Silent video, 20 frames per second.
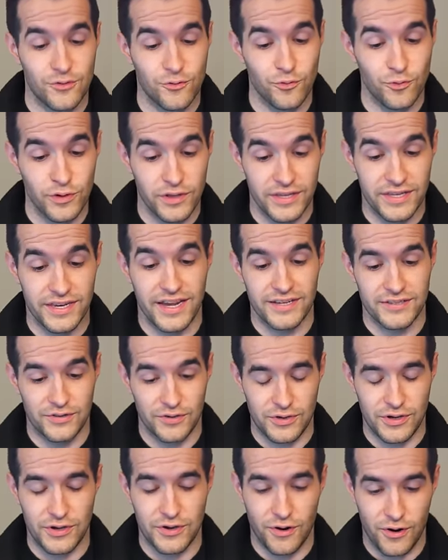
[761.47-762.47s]
a really nice
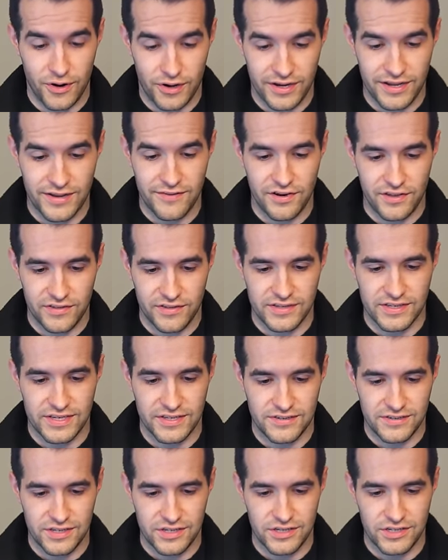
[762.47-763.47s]
looking card, even in the
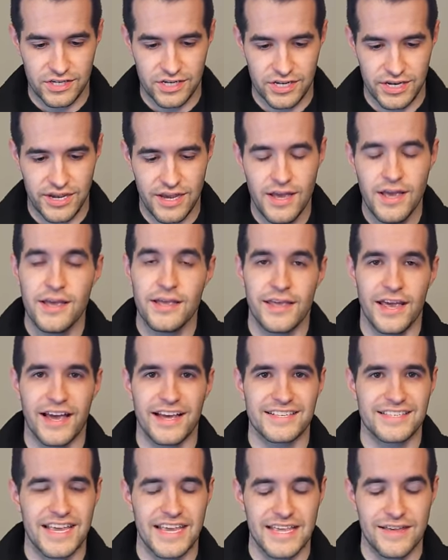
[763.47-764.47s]
TCG. Yeah,
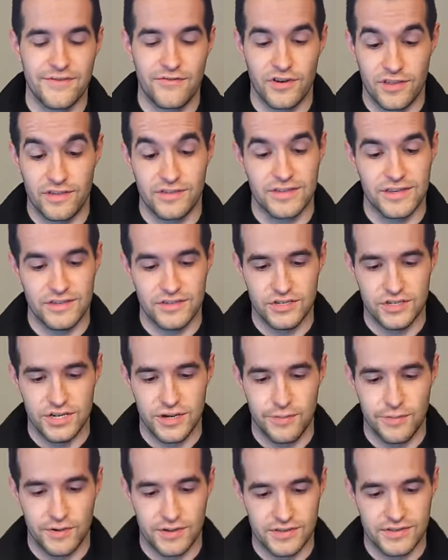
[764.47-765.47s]
I say even in the
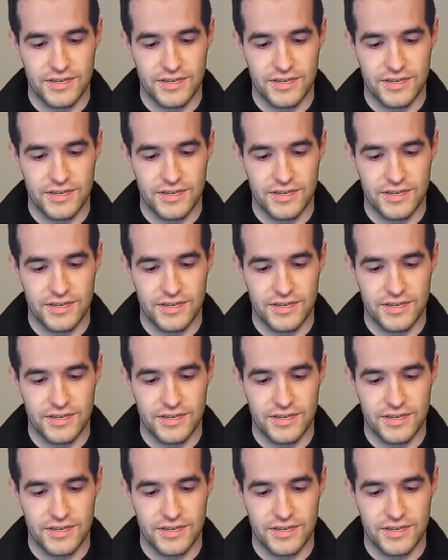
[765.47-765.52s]
TCG because